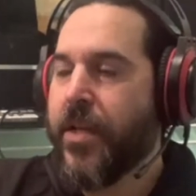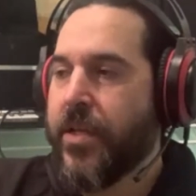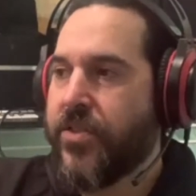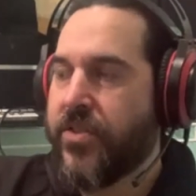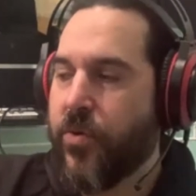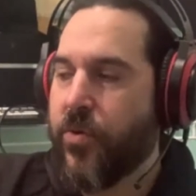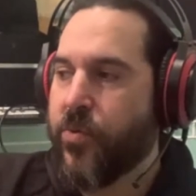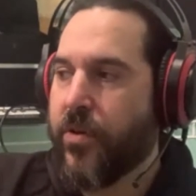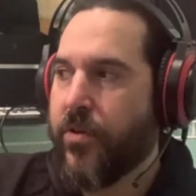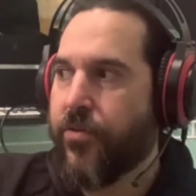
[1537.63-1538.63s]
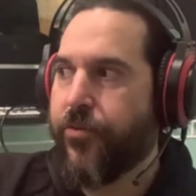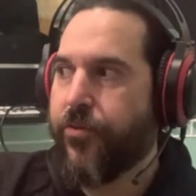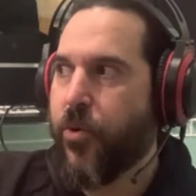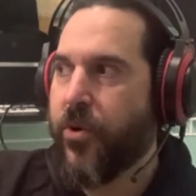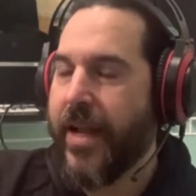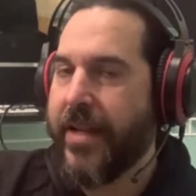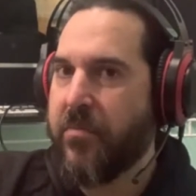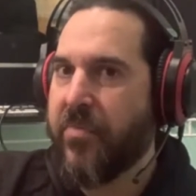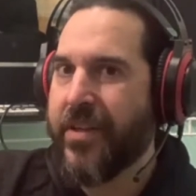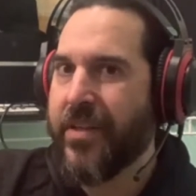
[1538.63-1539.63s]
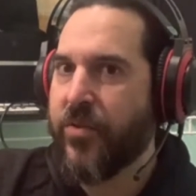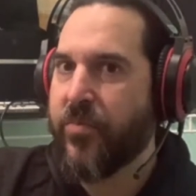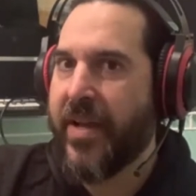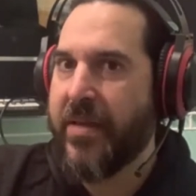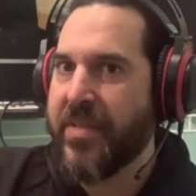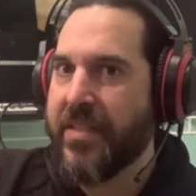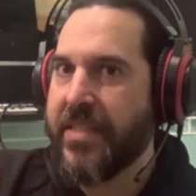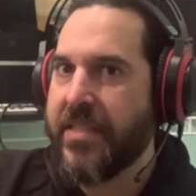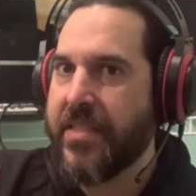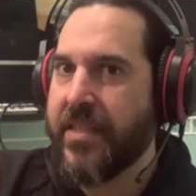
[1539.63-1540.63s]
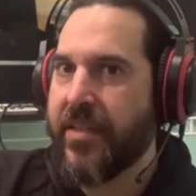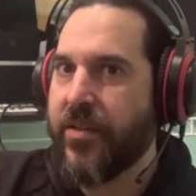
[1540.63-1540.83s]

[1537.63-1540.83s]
So for anybody who might be listening,